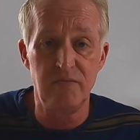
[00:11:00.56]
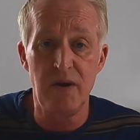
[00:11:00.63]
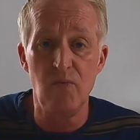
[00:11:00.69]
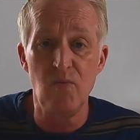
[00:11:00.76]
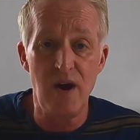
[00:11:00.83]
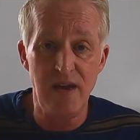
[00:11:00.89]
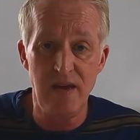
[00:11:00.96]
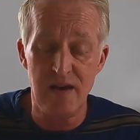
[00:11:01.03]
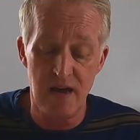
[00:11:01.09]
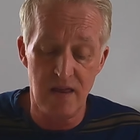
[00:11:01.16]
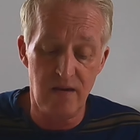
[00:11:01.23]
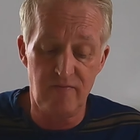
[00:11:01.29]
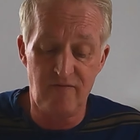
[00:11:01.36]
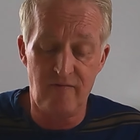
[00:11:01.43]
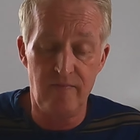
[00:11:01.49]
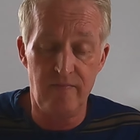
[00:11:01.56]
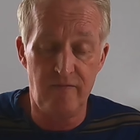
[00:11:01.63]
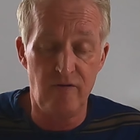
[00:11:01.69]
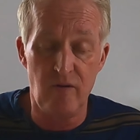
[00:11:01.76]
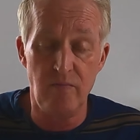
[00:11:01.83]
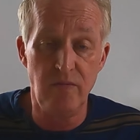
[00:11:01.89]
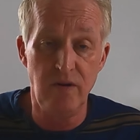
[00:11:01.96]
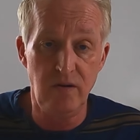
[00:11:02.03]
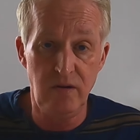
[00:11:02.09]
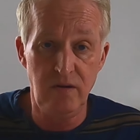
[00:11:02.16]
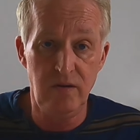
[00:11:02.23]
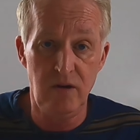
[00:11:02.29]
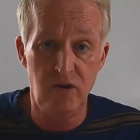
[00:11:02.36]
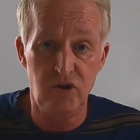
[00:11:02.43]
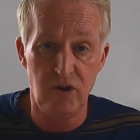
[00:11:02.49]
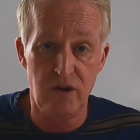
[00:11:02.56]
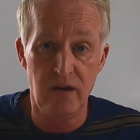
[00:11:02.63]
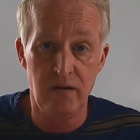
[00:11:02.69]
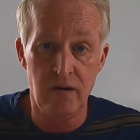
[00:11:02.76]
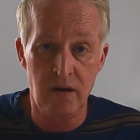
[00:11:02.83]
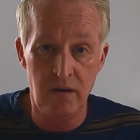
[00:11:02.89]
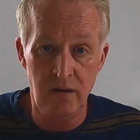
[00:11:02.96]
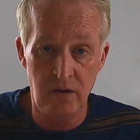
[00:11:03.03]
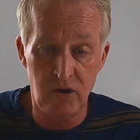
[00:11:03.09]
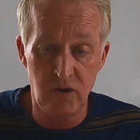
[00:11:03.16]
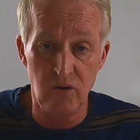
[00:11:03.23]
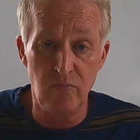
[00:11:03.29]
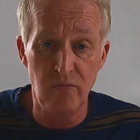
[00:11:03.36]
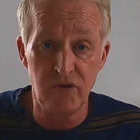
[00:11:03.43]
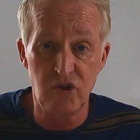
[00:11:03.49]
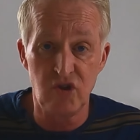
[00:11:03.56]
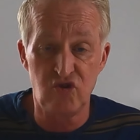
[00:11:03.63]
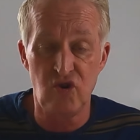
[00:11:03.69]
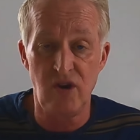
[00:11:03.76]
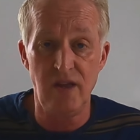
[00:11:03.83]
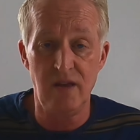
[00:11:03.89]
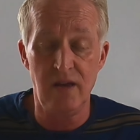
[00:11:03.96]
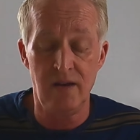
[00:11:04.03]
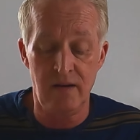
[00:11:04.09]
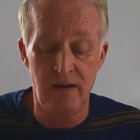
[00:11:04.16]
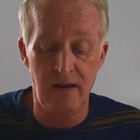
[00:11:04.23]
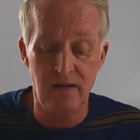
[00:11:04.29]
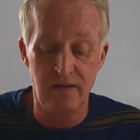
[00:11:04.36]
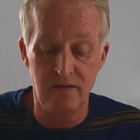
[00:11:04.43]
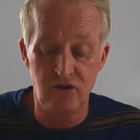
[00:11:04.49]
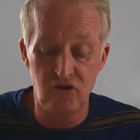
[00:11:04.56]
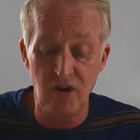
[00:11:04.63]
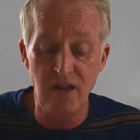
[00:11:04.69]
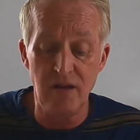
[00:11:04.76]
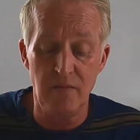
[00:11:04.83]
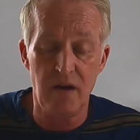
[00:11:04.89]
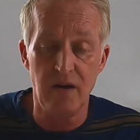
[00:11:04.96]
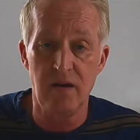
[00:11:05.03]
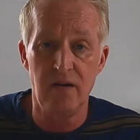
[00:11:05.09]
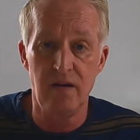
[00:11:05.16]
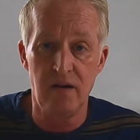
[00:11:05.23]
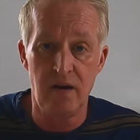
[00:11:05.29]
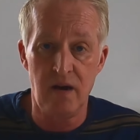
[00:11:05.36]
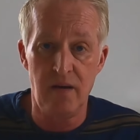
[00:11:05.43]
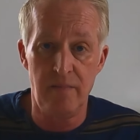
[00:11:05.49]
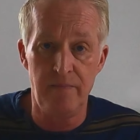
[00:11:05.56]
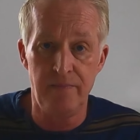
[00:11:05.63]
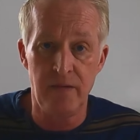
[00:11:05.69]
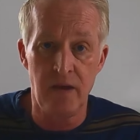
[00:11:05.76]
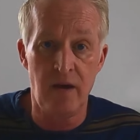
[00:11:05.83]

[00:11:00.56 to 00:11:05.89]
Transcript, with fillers: isn't that where you get them from? You should you should almost treat treat them like a, um,